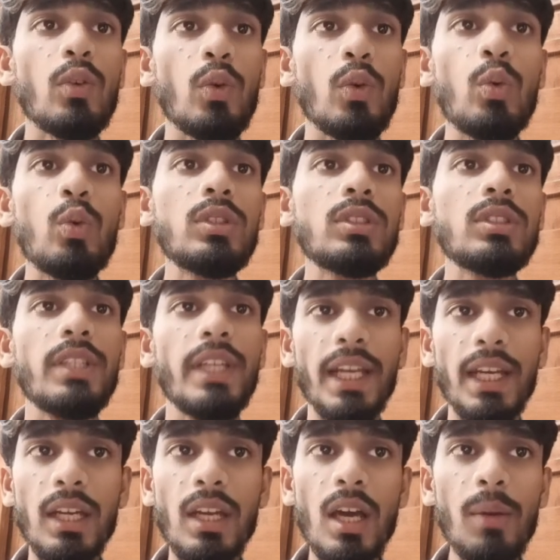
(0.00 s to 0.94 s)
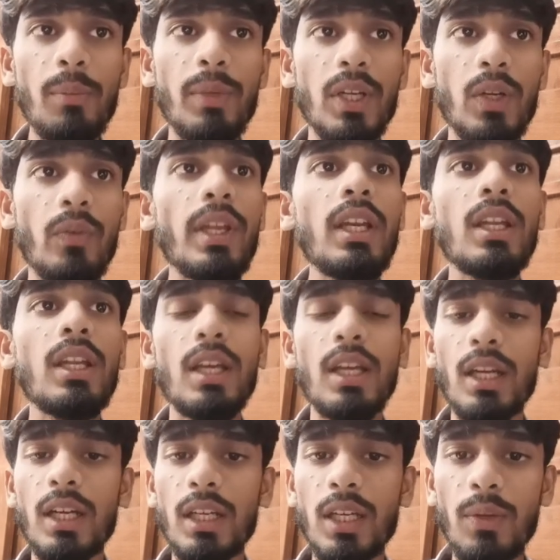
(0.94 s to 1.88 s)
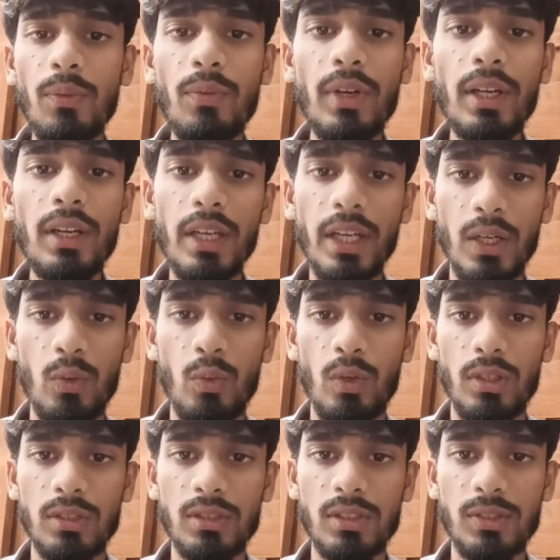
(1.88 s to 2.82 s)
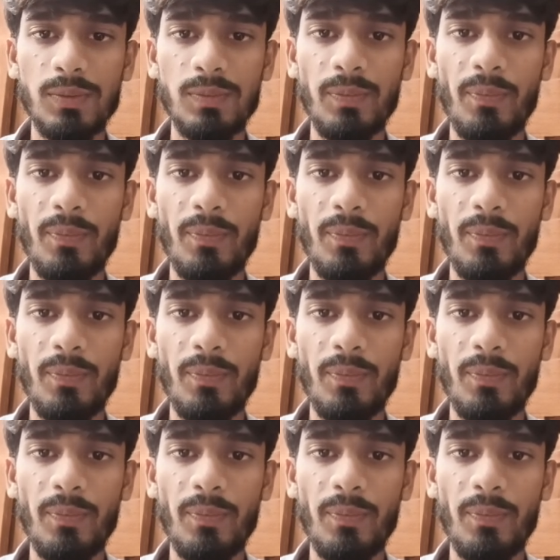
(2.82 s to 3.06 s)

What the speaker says: routes data between different networks.